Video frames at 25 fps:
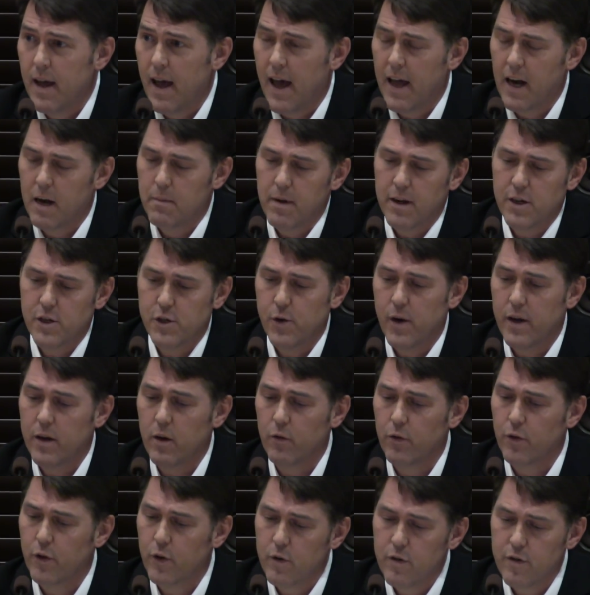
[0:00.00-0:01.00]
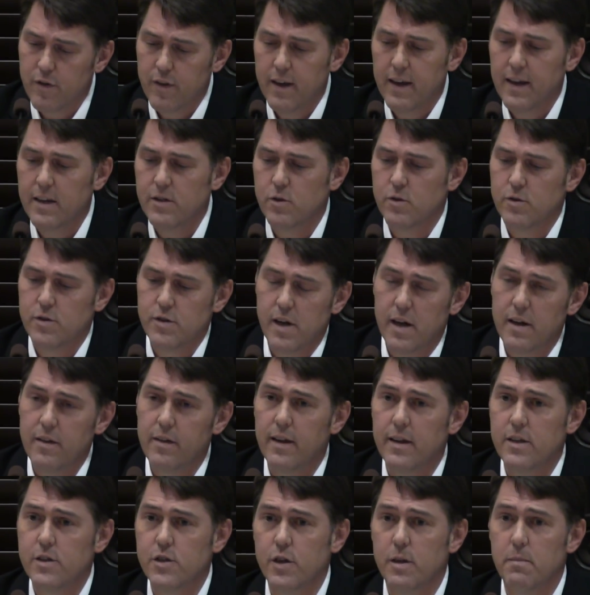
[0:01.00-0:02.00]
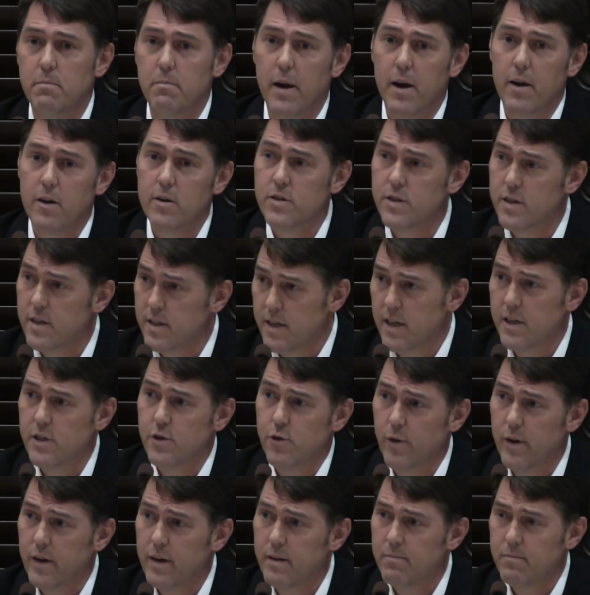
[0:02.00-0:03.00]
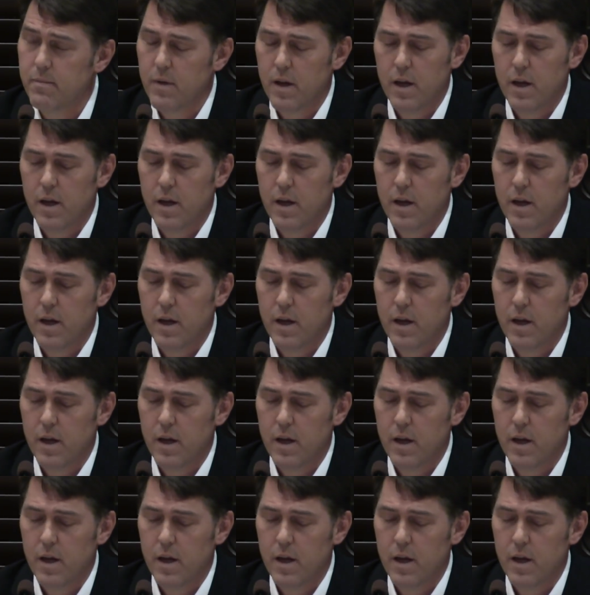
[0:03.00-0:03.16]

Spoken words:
and I'll make sure I don't do things or say things to embarrass the district.